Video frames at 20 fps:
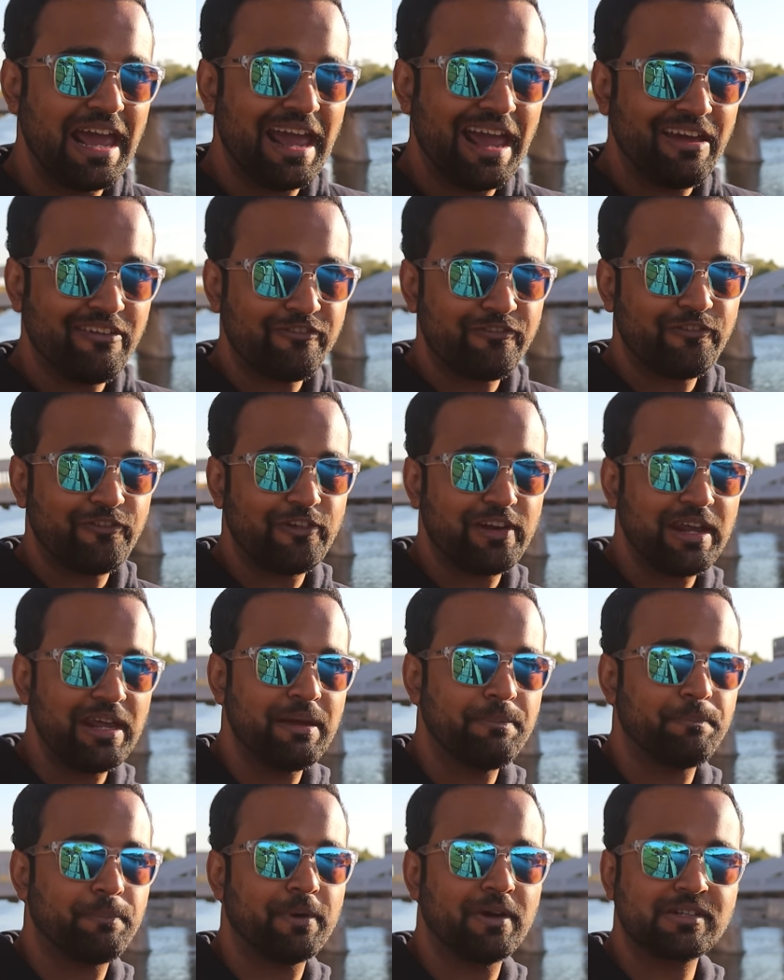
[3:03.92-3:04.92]

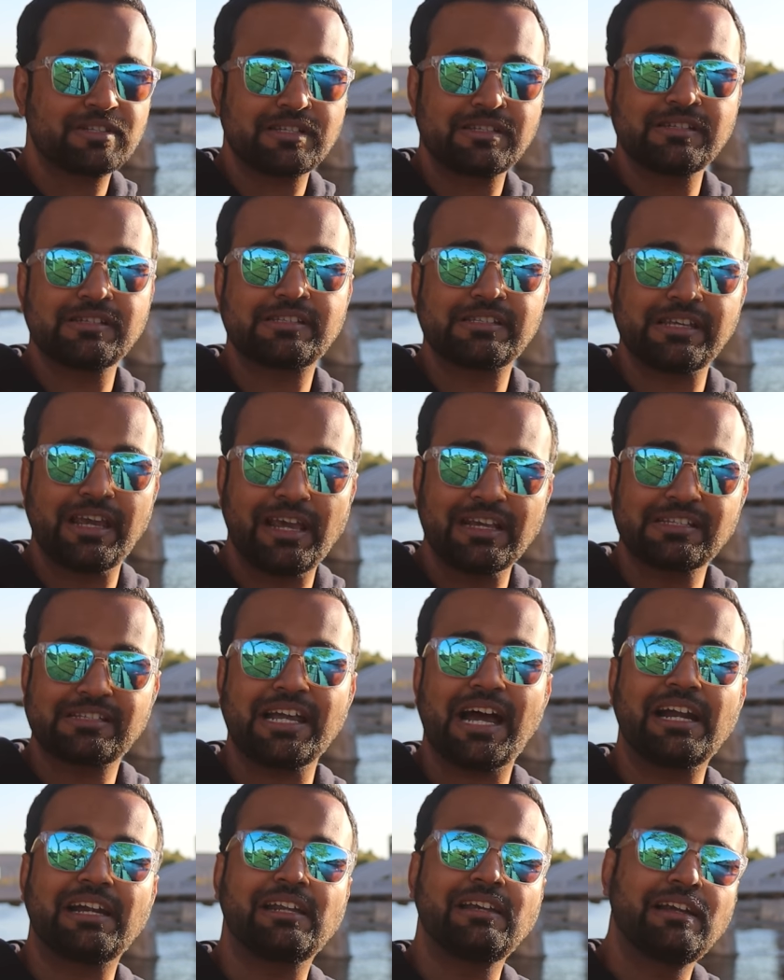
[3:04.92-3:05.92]
Every person says
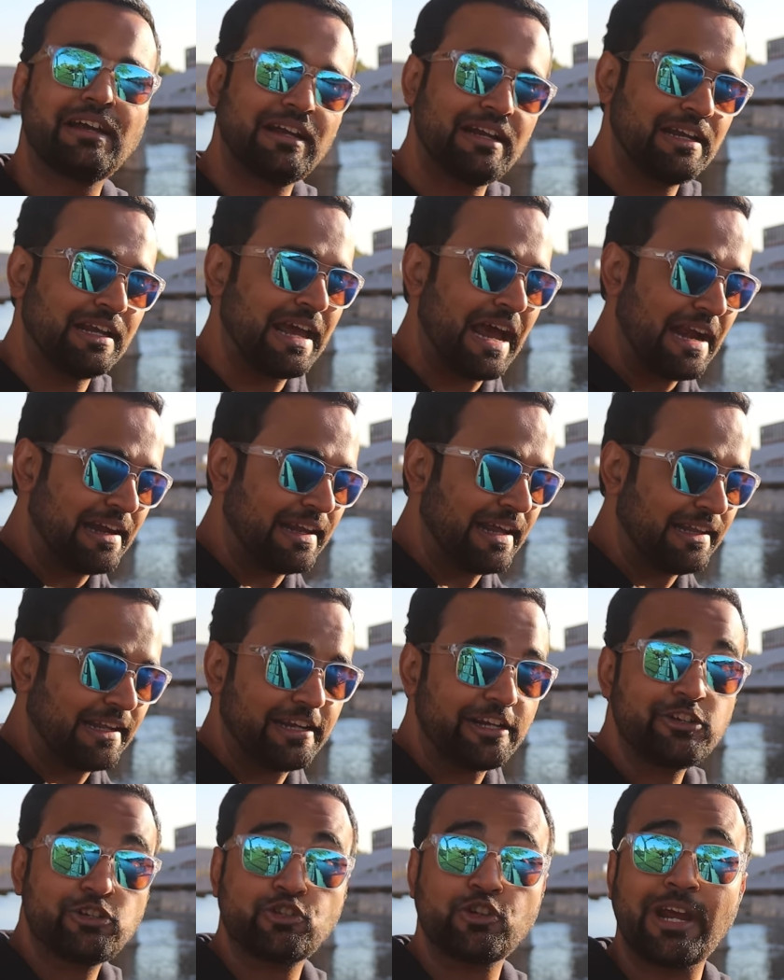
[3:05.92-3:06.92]
that here in Canada
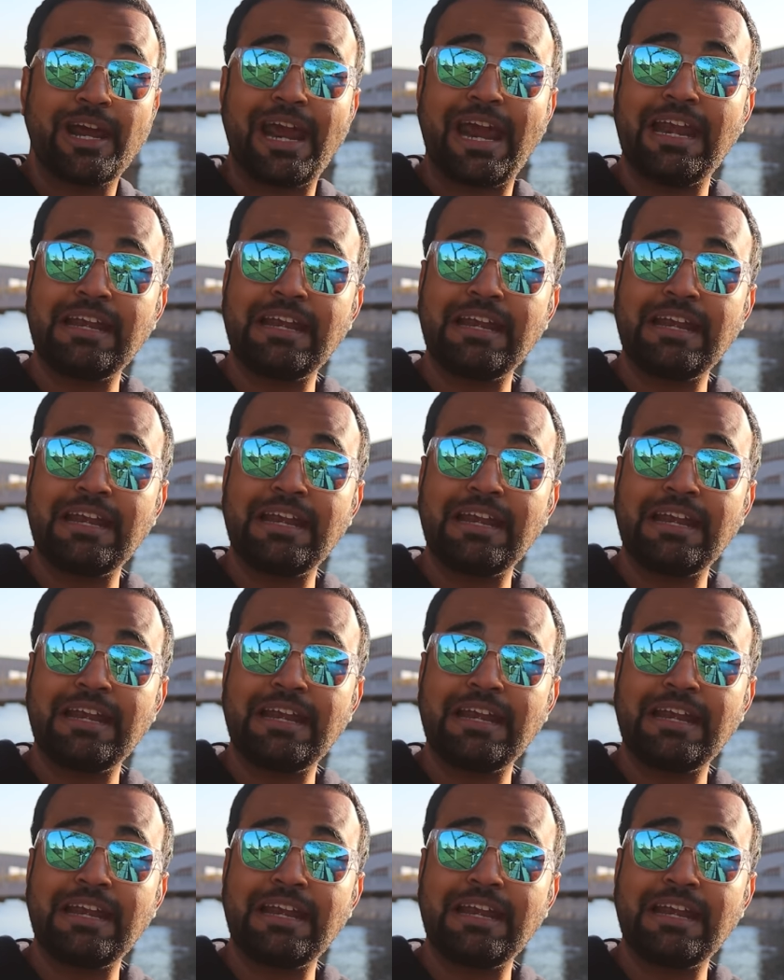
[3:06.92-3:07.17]
that you should